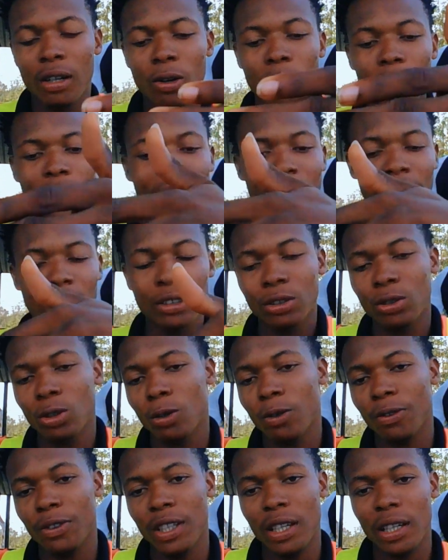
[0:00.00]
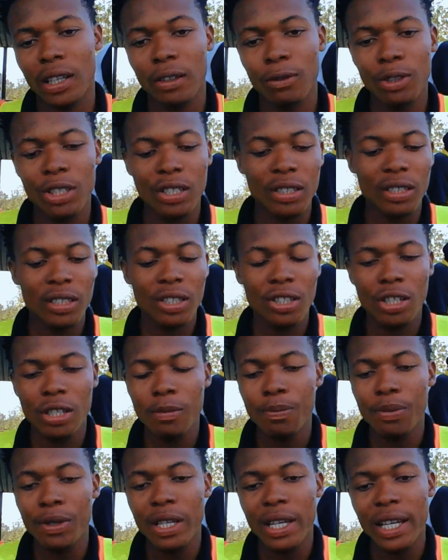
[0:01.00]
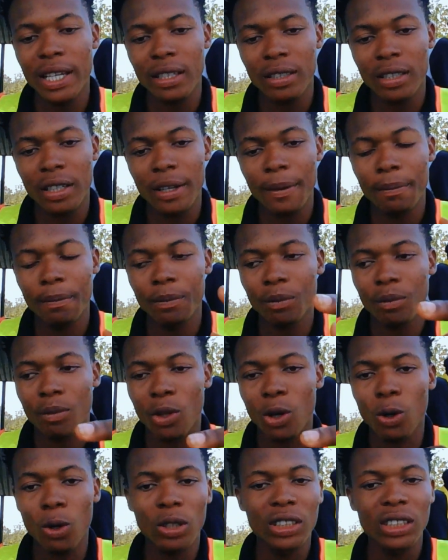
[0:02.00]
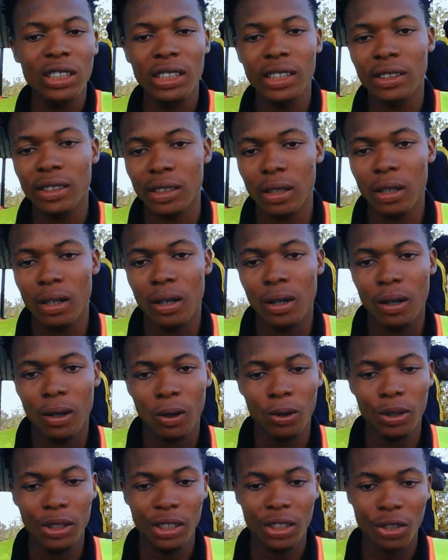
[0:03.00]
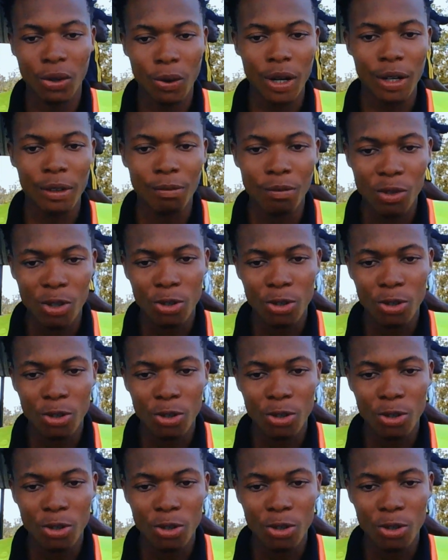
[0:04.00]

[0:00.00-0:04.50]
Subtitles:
other stuff there, which is the GPS and coordinates on the screen.